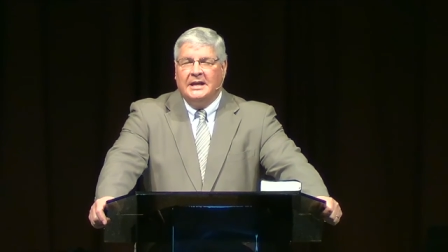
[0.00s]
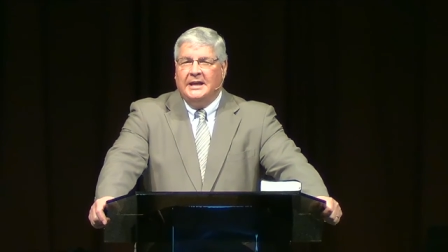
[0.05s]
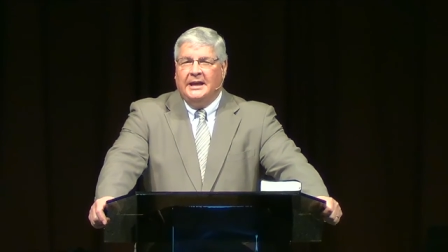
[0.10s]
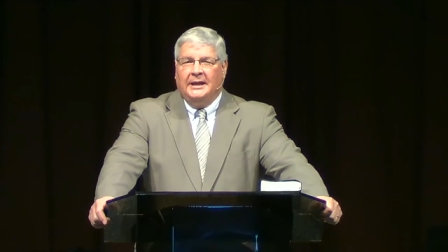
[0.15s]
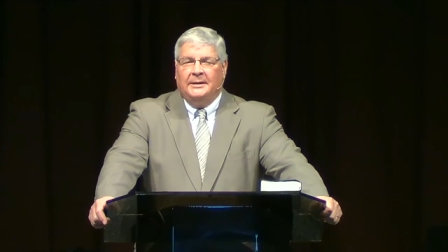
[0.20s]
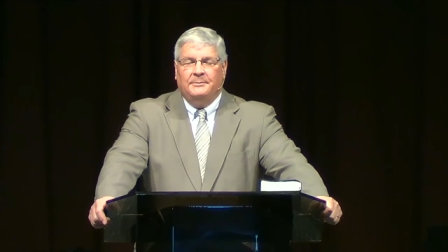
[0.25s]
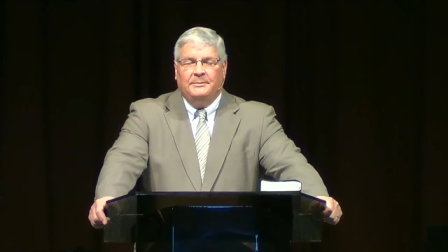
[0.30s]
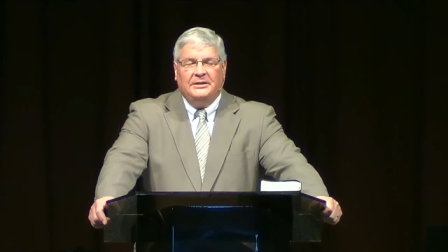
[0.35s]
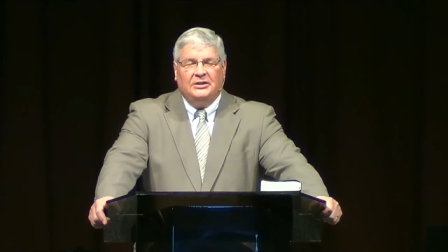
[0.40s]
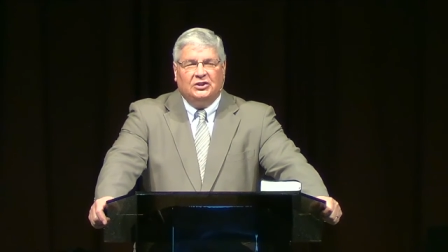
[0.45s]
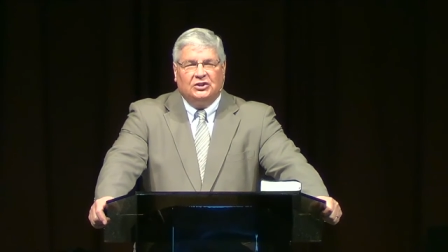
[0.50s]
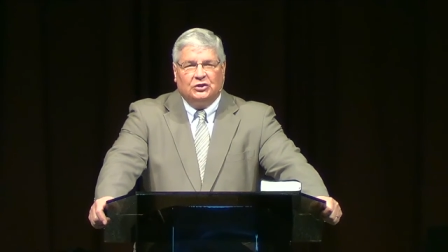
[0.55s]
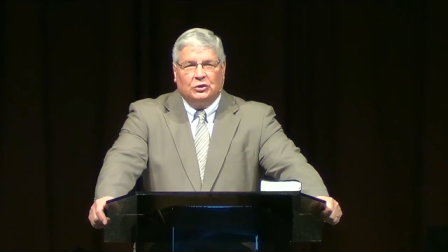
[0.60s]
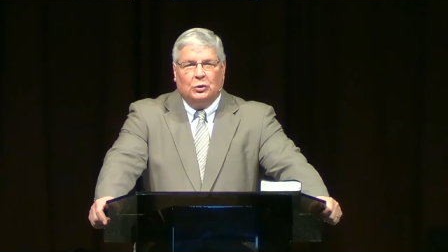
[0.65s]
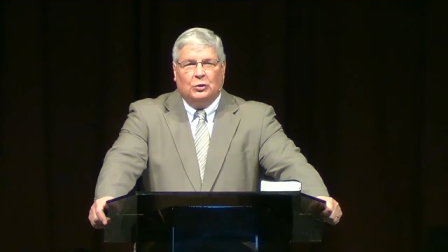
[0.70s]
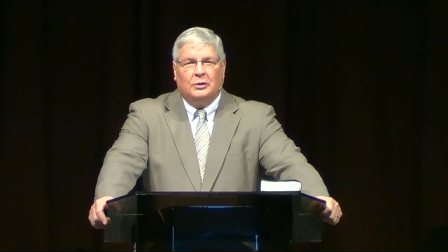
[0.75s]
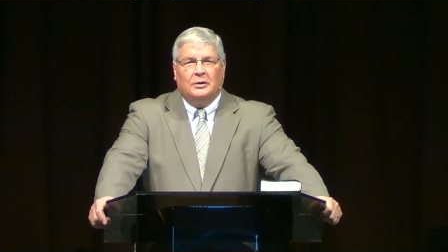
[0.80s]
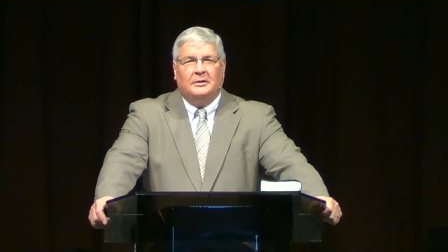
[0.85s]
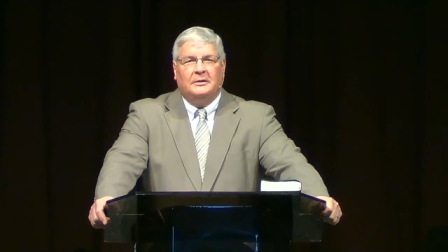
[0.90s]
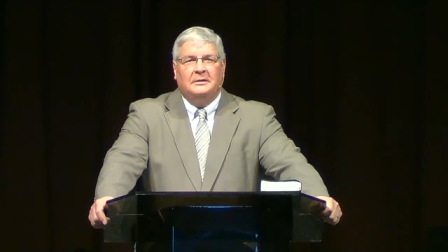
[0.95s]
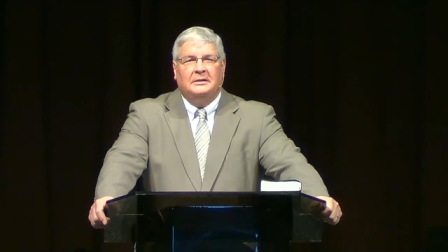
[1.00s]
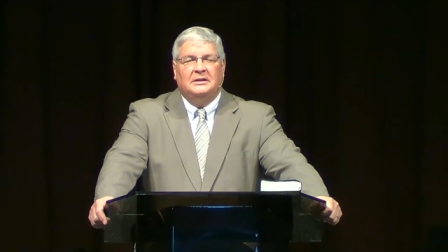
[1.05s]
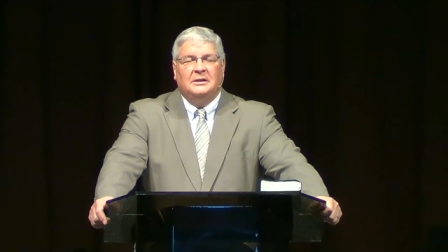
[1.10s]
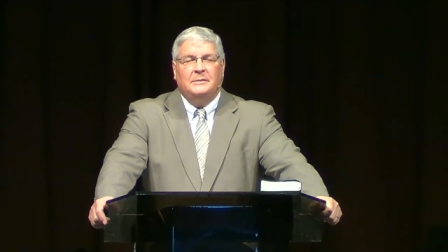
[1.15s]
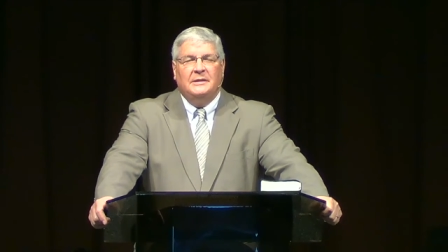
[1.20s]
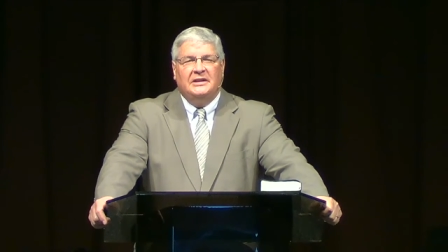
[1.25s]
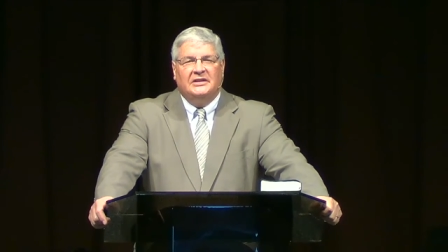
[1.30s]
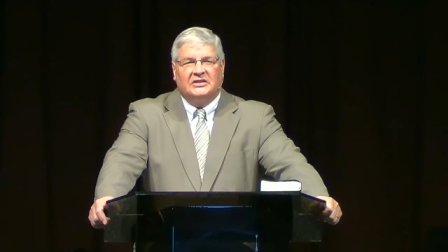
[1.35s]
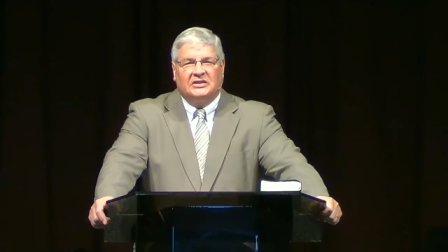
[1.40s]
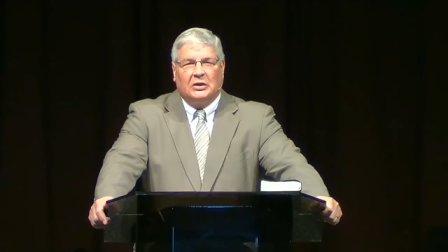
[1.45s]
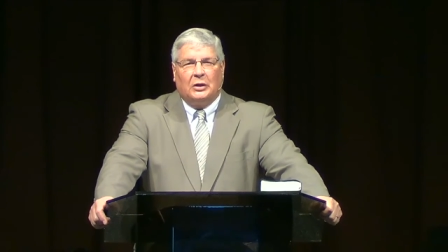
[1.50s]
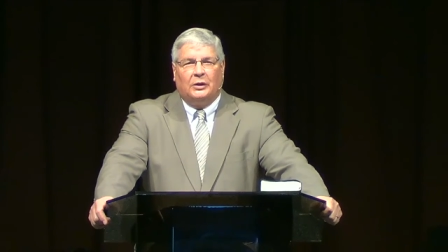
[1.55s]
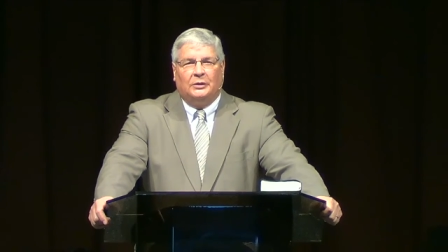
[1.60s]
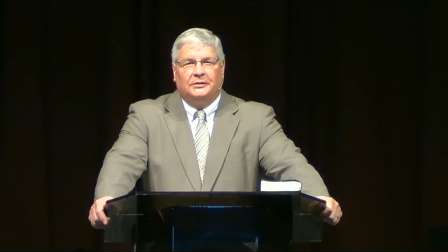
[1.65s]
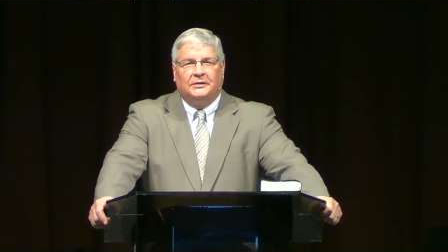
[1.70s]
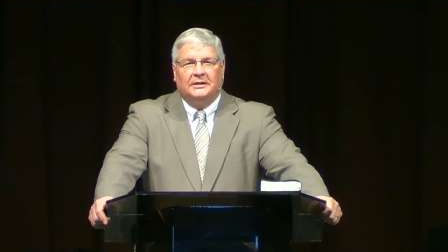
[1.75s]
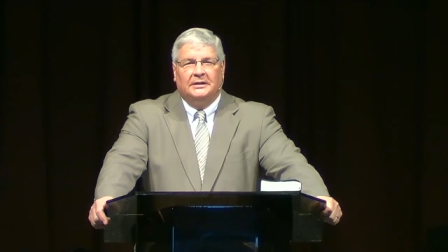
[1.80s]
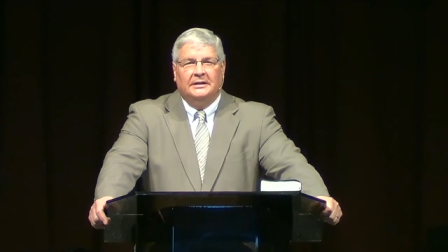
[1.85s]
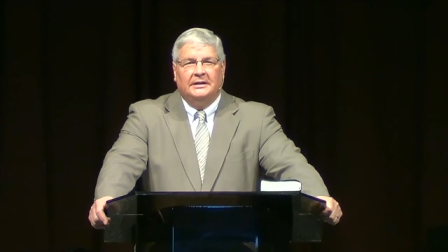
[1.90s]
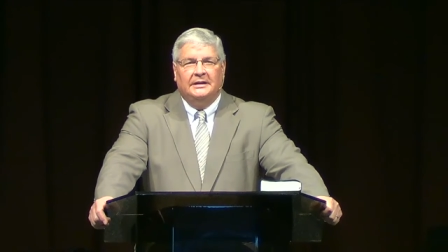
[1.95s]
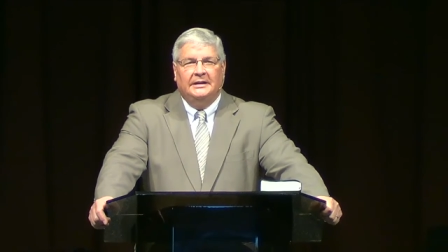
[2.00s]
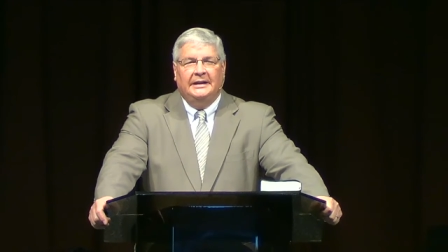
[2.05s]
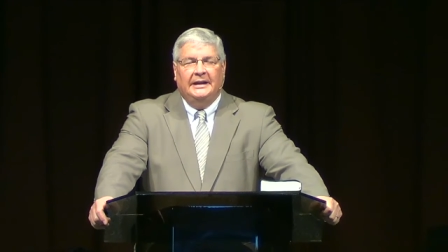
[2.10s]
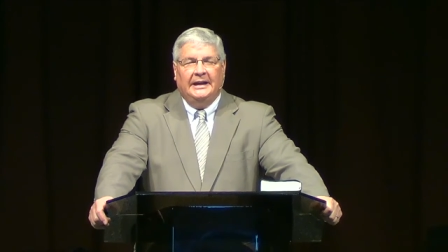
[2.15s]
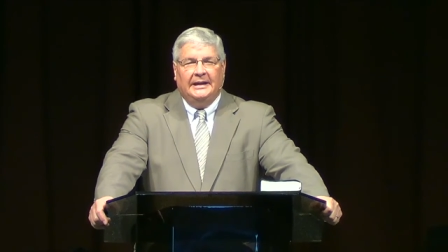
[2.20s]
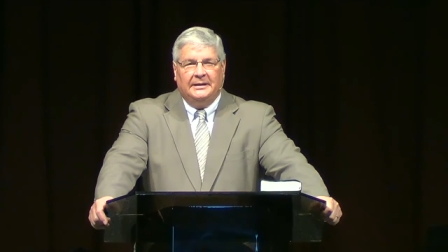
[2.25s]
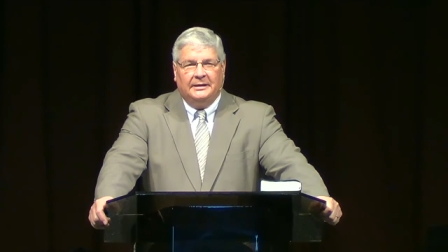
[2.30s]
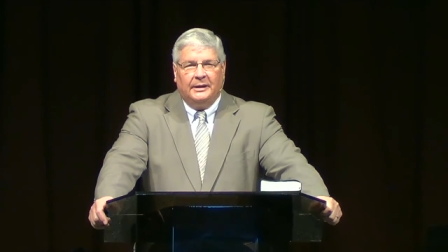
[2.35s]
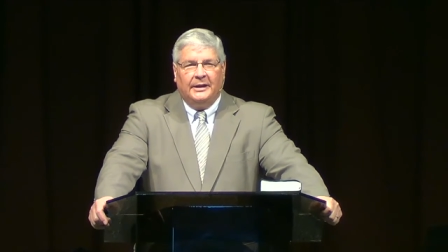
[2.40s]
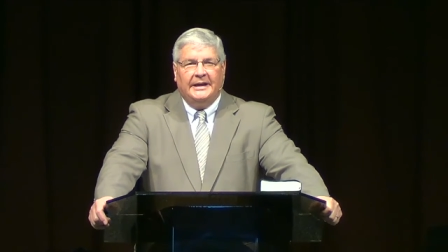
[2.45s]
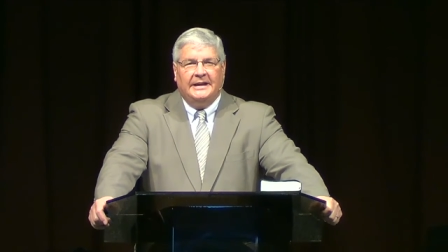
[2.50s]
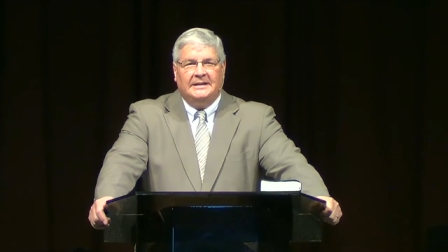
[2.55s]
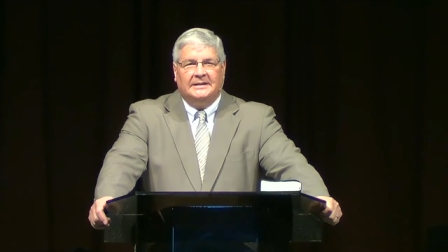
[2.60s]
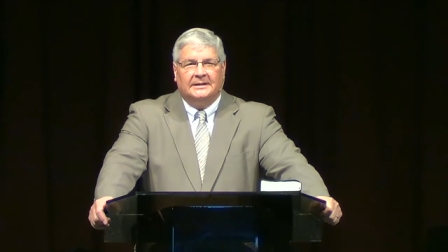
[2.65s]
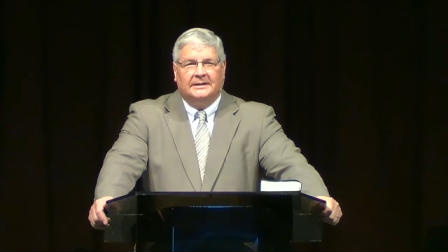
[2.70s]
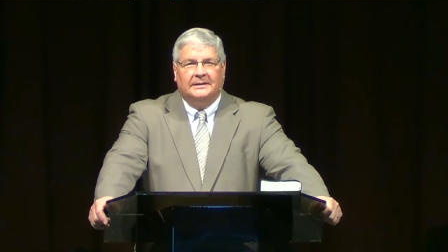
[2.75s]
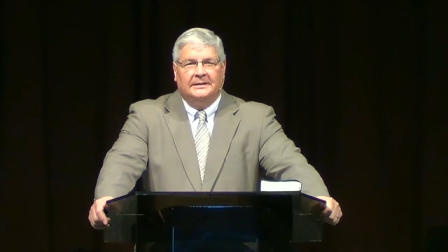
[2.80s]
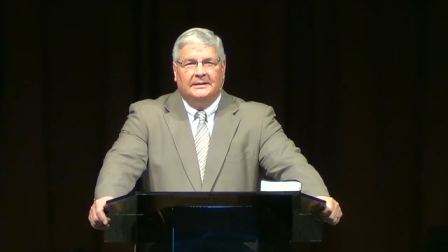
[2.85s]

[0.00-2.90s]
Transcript: and be sure to be salt and light